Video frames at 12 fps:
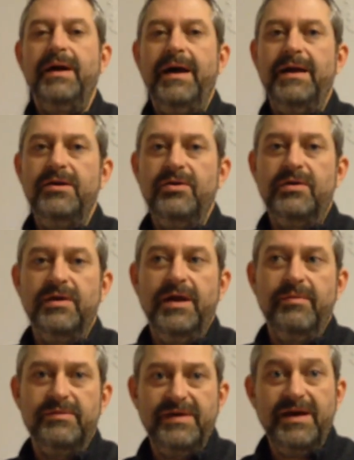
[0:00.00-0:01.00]
and you it
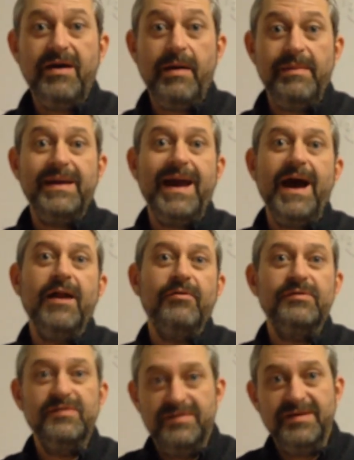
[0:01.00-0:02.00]
would tell you how many
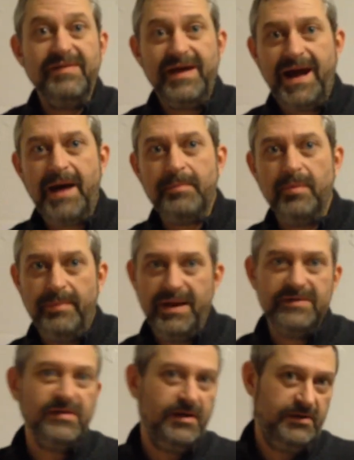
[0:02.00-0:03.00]
calories is in that apple
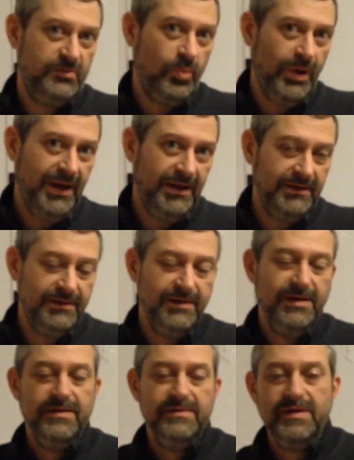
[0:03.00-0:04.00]
based on its weight.
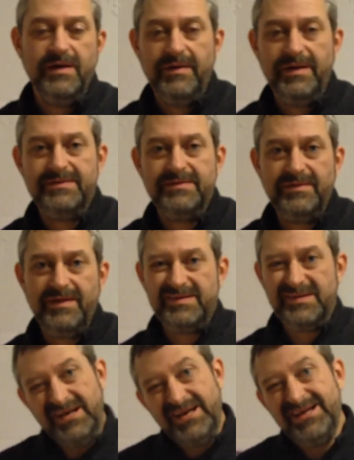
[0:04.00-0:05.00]
So that's
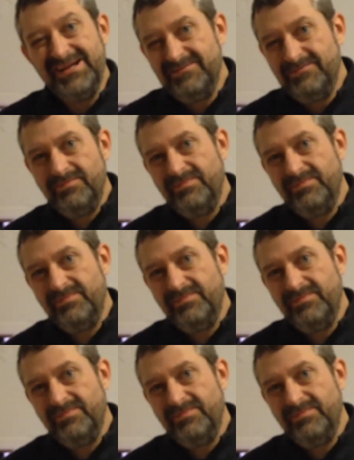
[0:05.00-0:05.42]
that's a neat